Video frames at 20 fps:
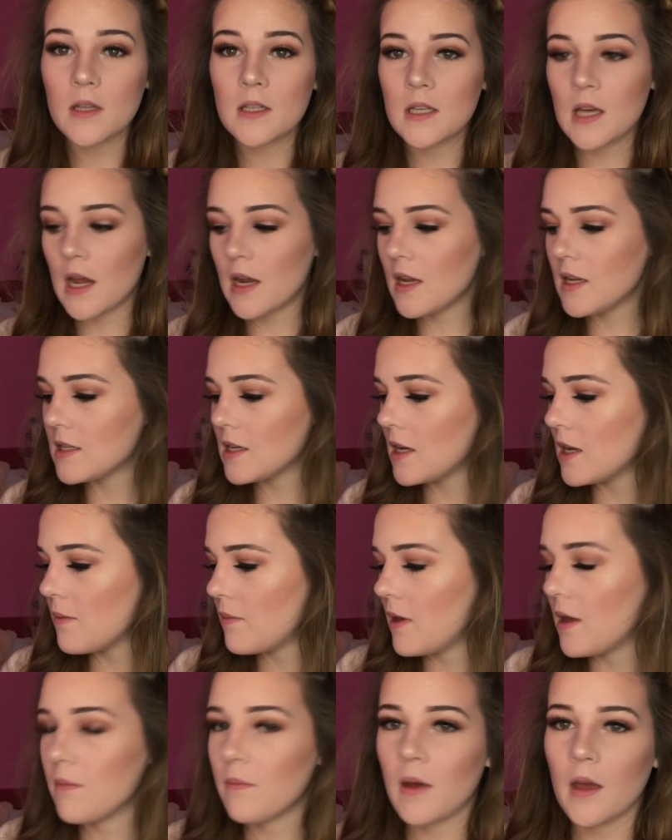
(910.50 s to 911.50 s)
tiny
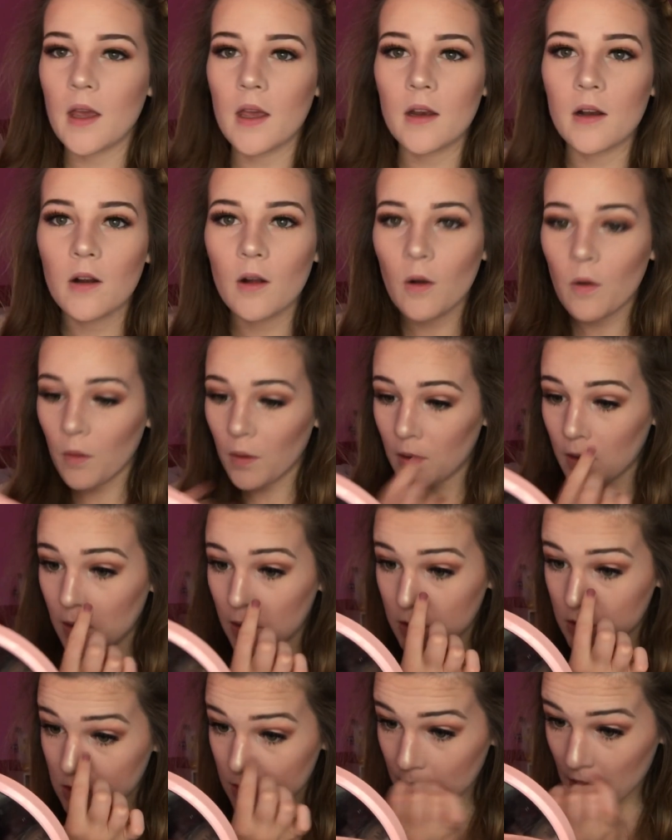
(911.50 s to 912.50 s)
bit in my inner
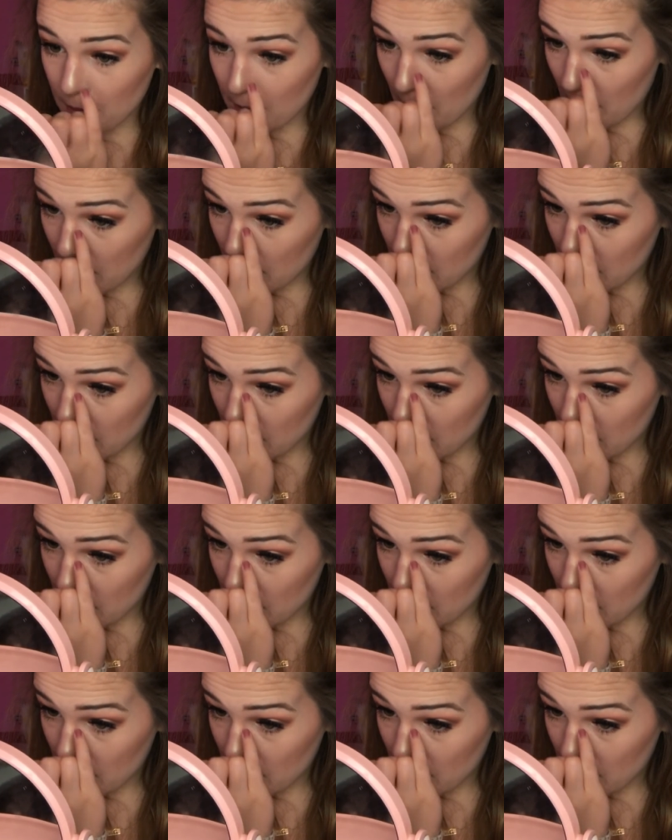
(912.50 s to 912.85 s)
corner just to make my